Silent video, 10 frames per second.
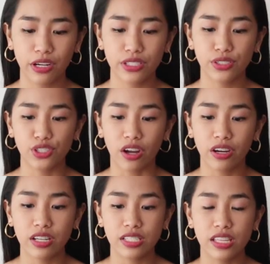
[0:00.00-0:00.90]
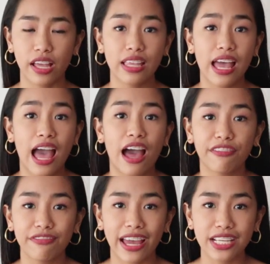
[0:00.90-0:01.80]
for joggers that
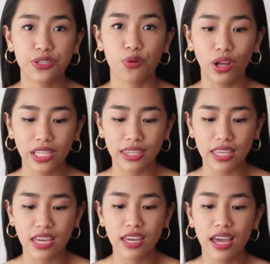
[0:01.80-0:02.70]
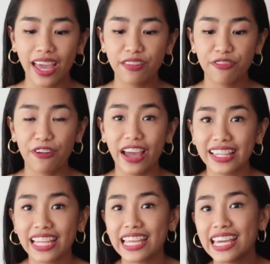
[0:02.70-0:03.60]
have nice quality and
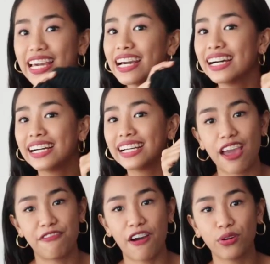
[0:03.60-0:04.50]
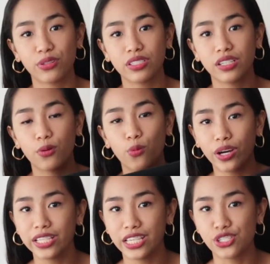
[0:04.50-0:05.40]
finally, I found
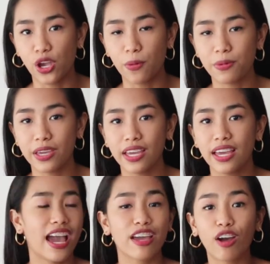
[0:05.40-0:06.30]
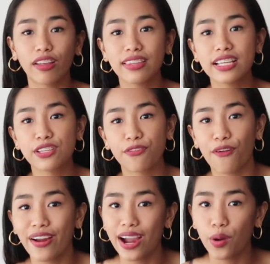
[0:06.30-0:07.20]
one in Shopee. I got this
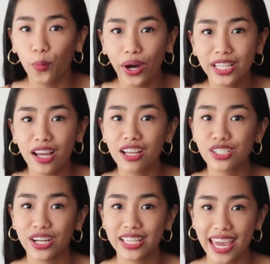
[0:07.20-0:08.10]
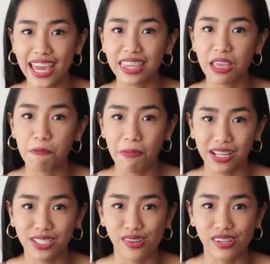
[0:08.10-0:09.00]
for 180
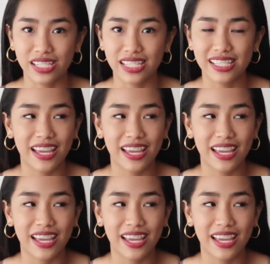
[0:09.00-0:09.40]
pesos.